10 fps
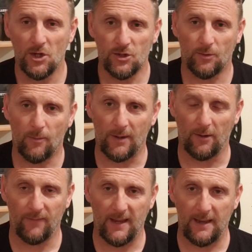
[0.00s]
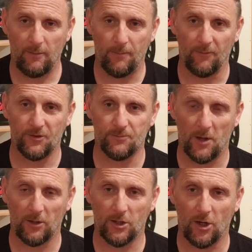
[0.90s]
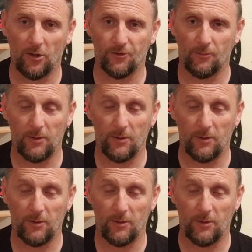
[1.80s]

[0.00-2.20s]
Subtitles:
So we went on there, we put the smaller coils on.